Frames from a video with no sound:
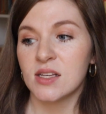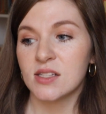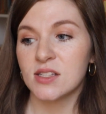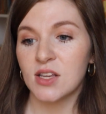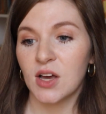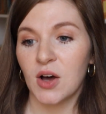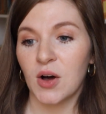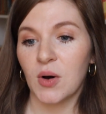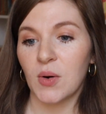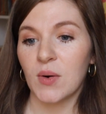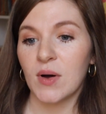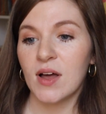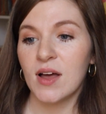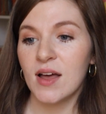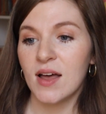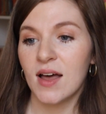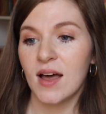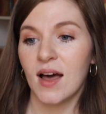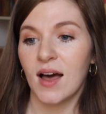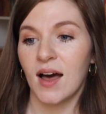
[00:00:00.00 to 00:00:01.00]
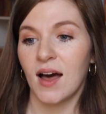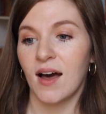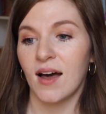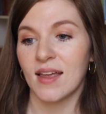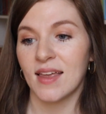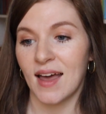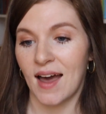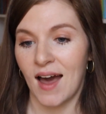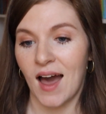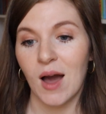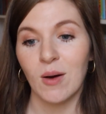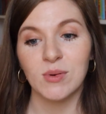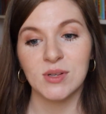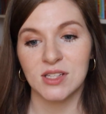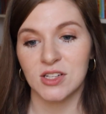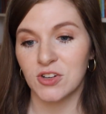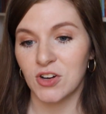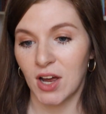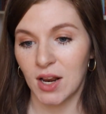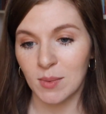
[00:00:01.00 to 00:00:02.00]
So yeah, I
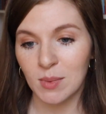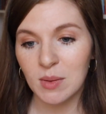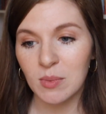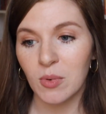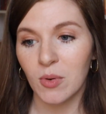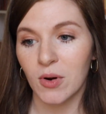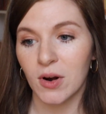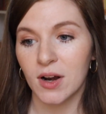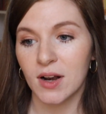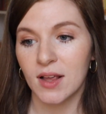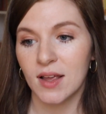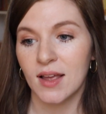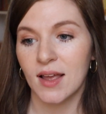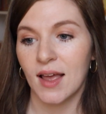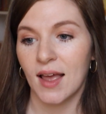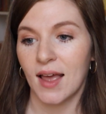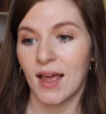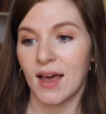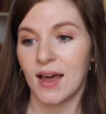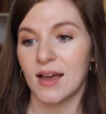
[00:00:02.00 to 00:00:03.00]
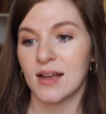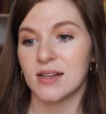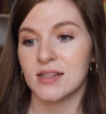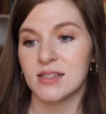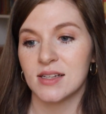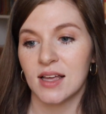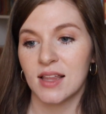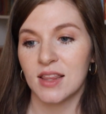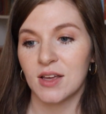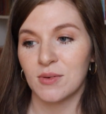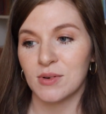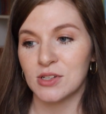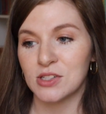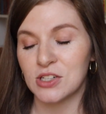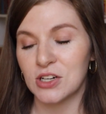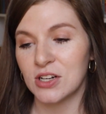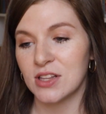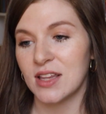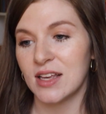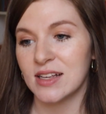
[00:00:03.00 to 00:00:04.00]
was incredibly bored, and there were
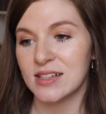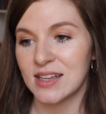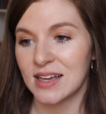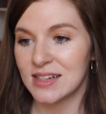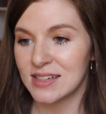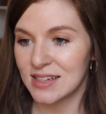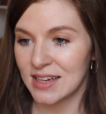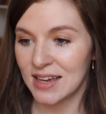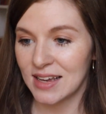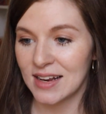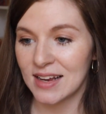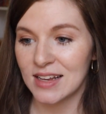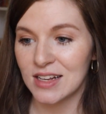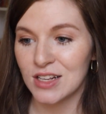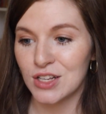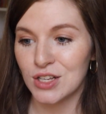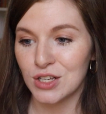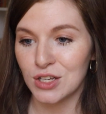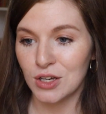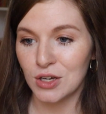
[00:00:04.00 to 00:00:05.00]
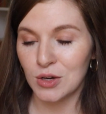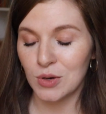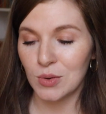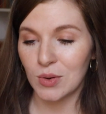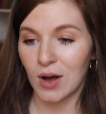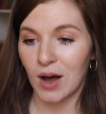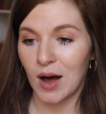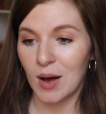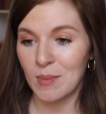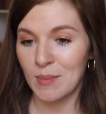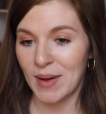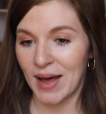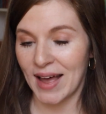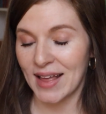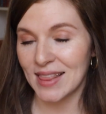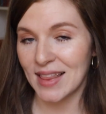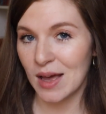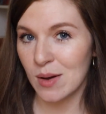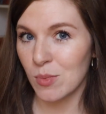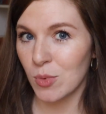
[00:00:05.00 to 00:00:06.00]
certain things I did to
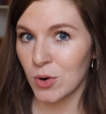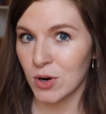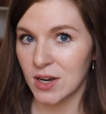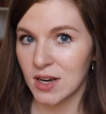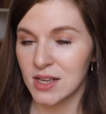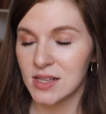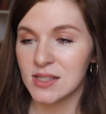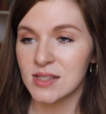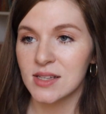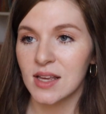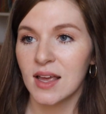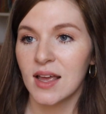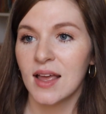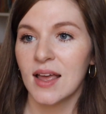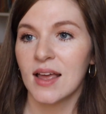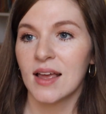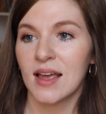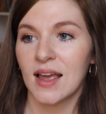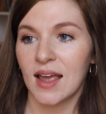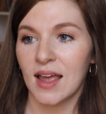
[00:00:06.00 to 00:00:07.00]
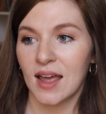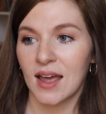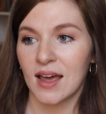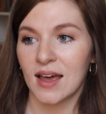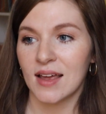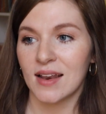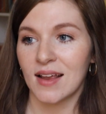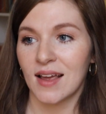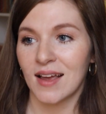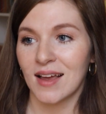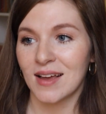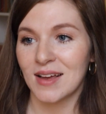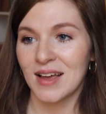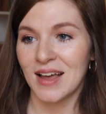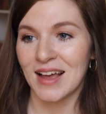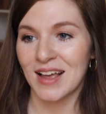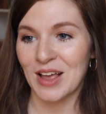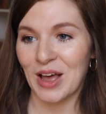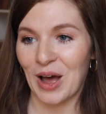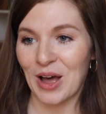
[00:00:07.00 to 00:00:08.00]
combat that boredness. And I
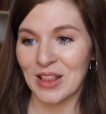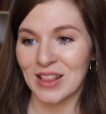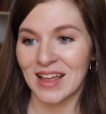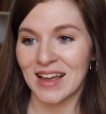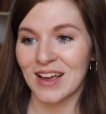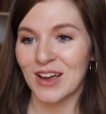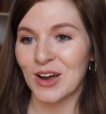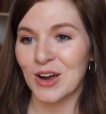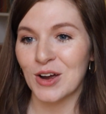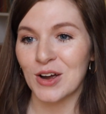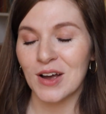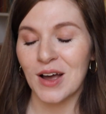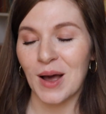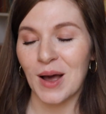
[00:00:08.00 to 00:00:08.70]
got like